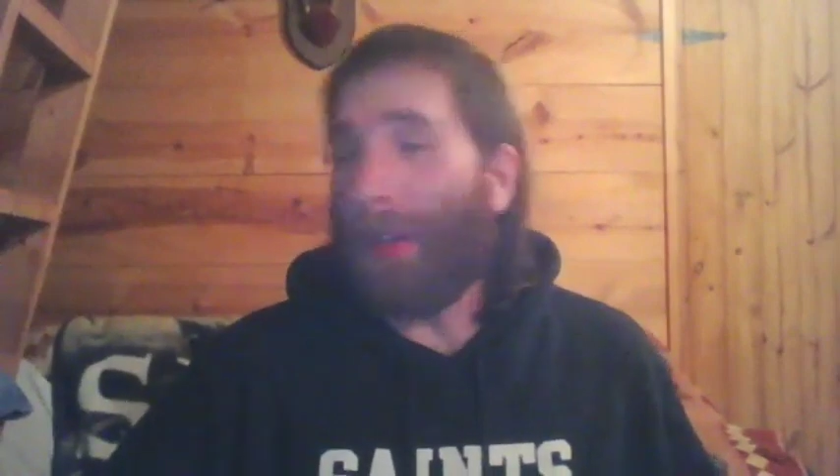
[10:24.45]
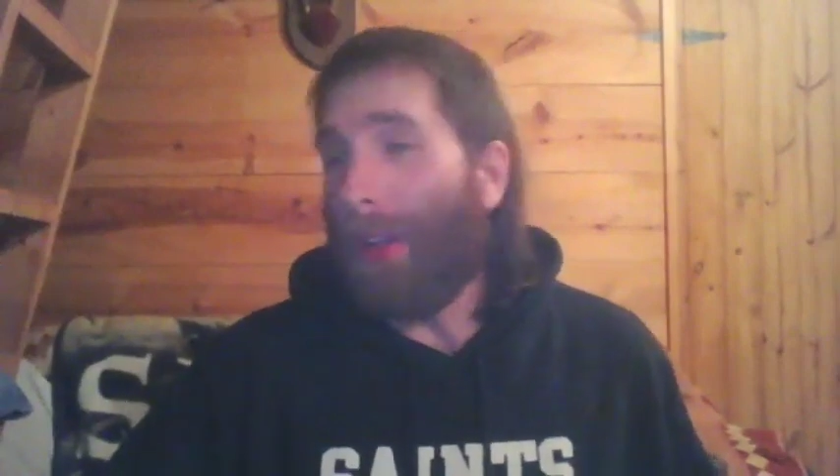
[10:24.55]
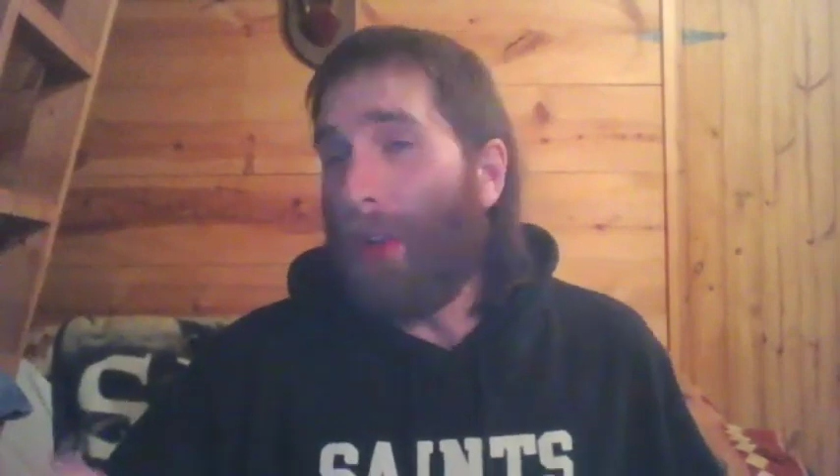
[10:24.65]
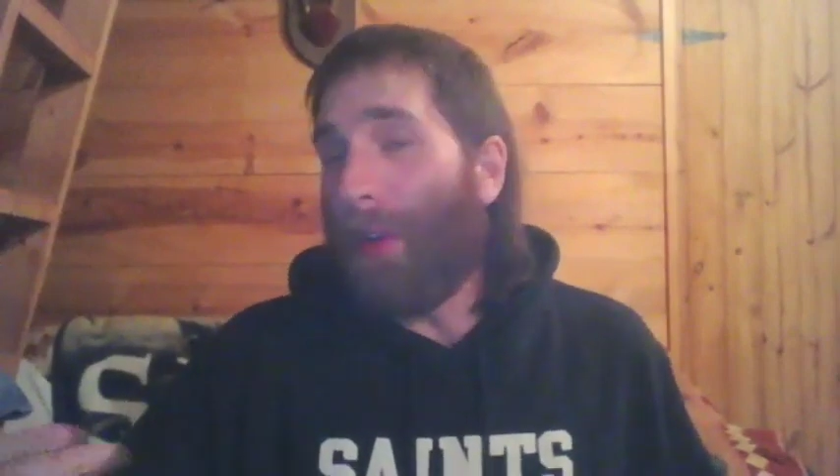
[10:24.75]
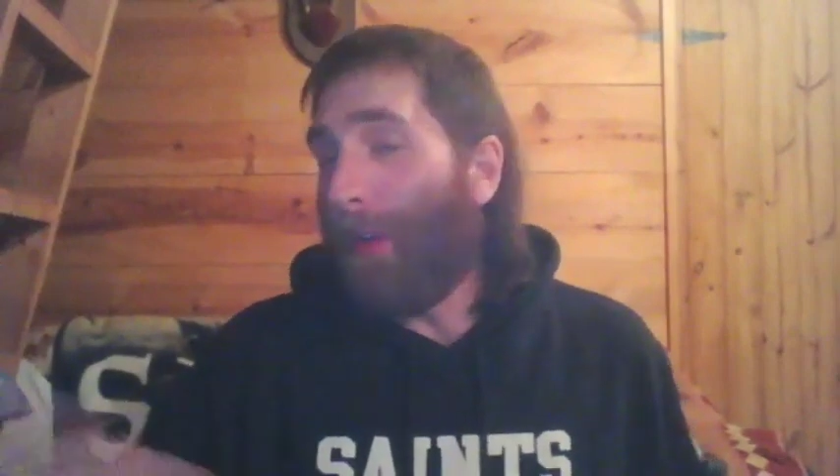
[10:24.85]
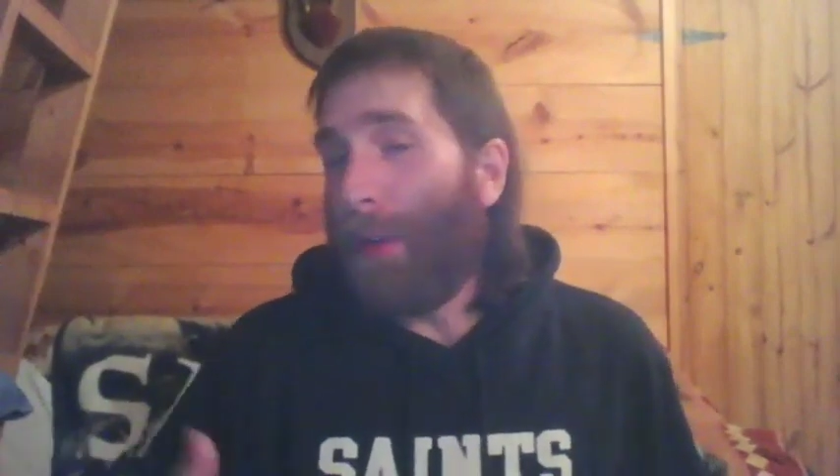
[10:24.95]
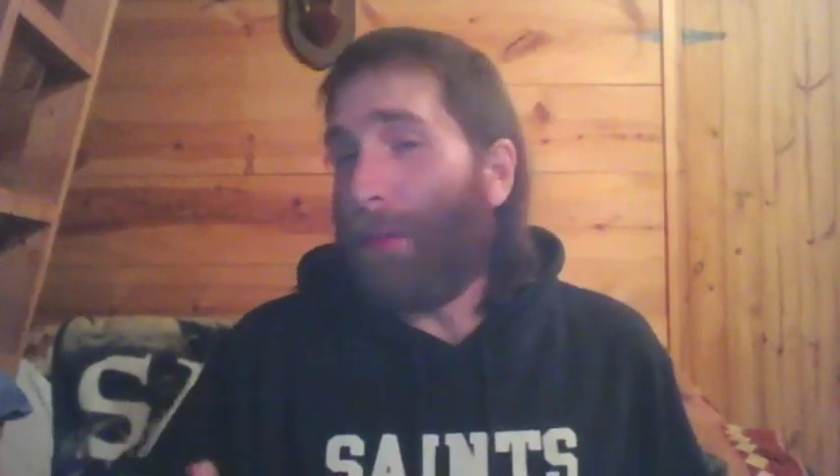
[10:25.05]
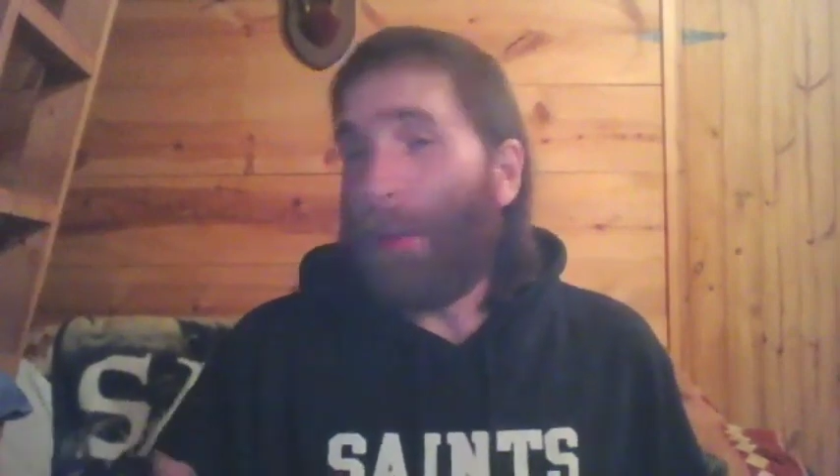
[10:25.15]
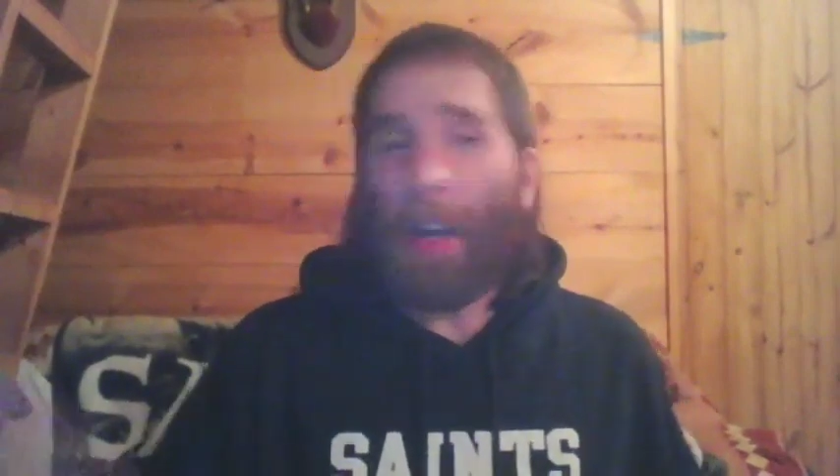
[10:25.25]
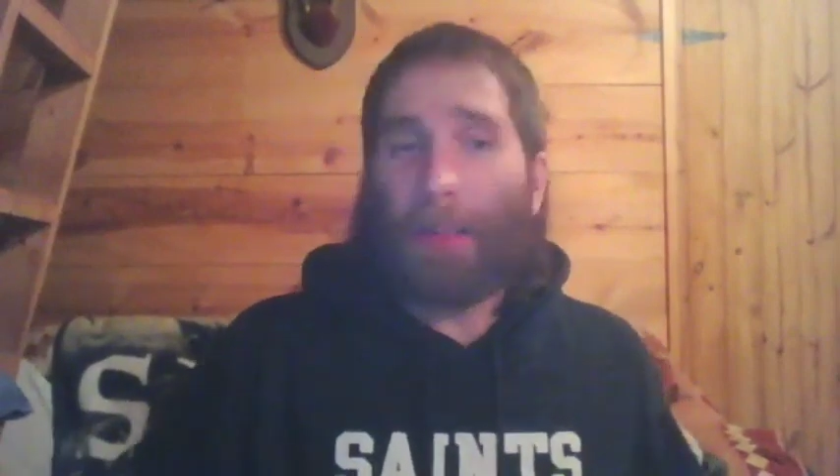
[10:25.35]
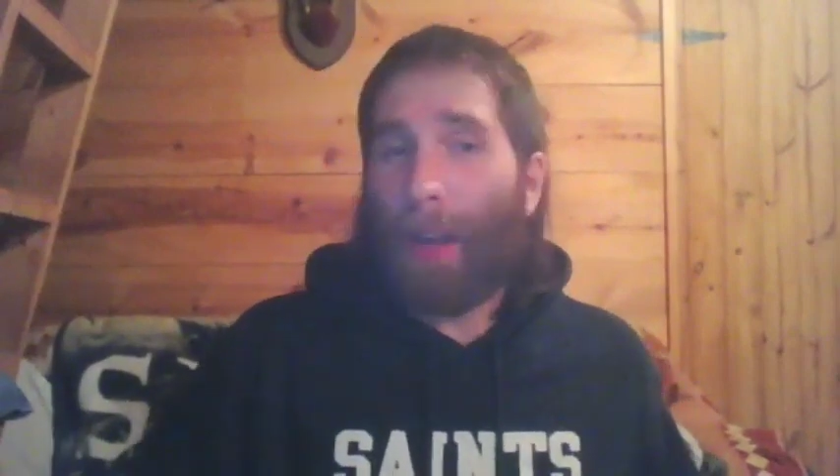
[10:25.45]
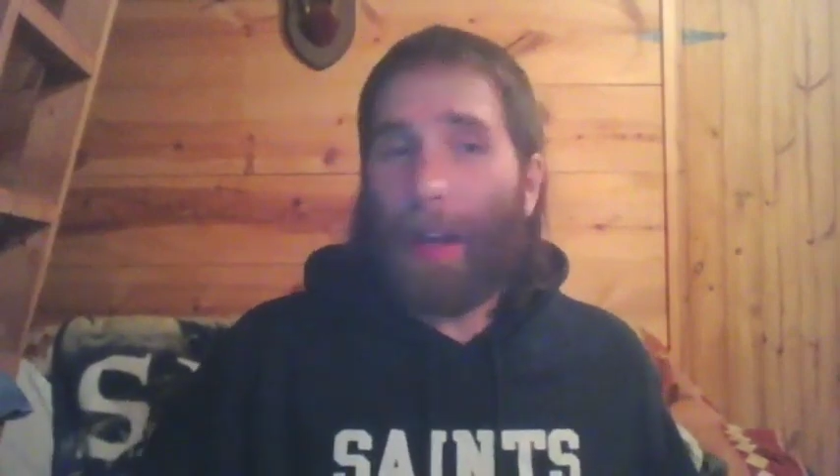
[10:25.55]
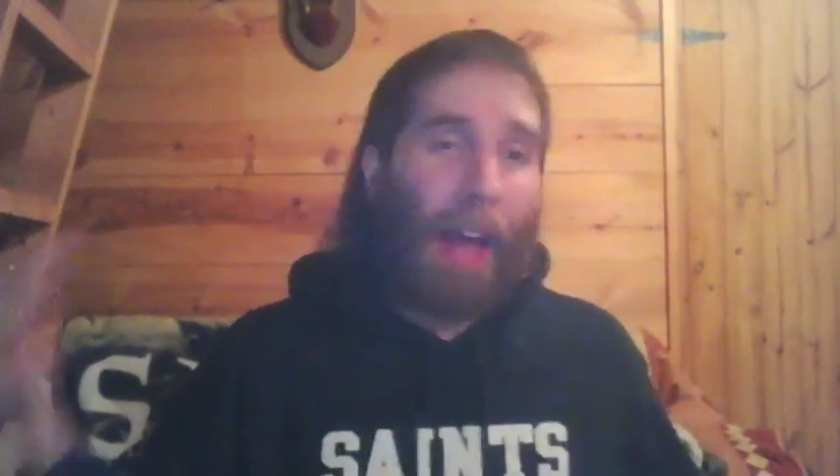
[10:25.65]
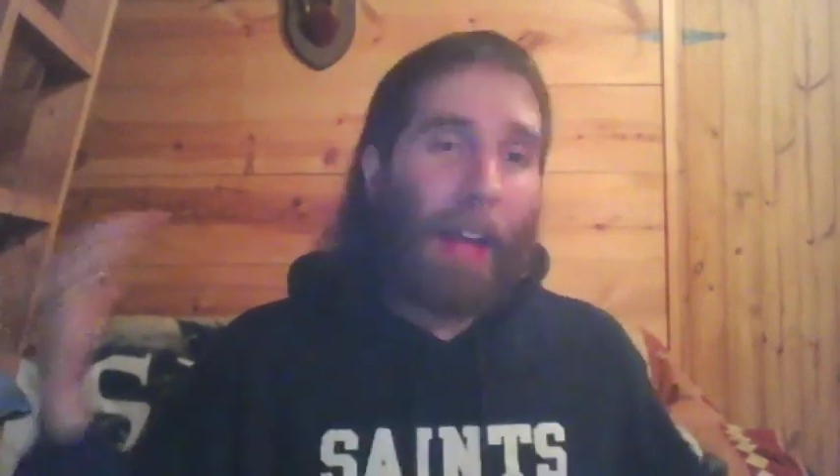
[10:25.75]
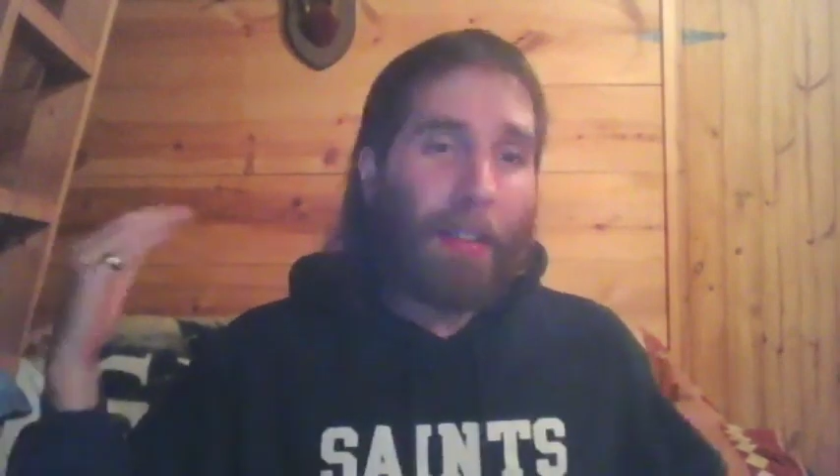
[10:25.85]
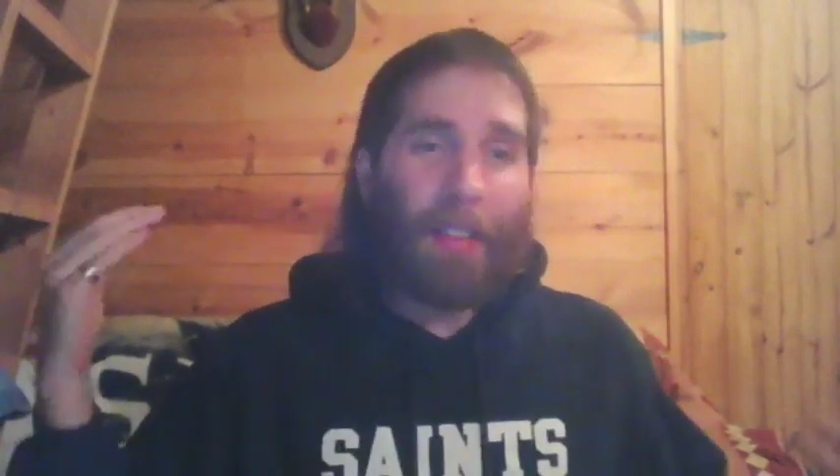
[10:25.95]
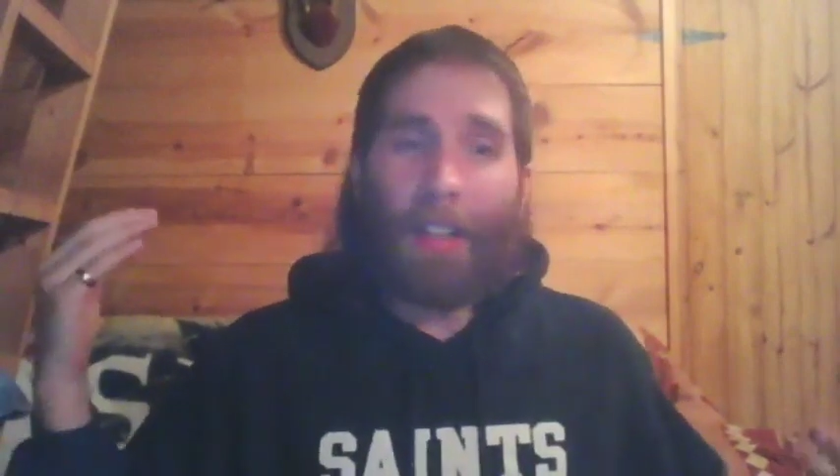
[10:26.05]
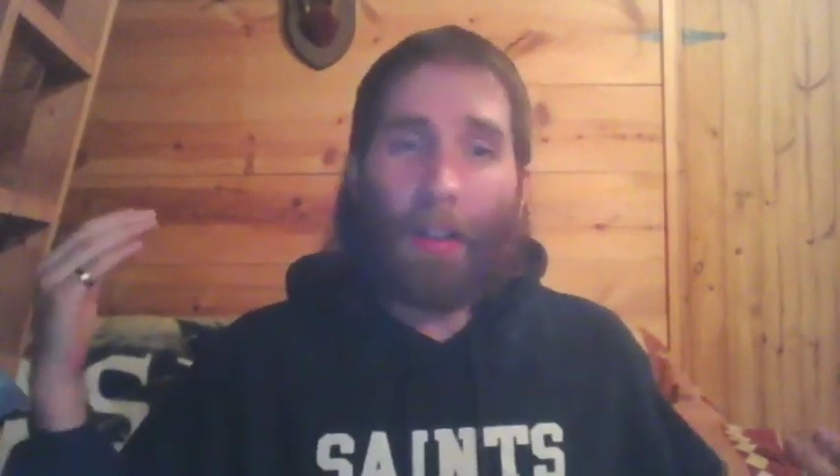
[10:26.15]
But we've talked about it.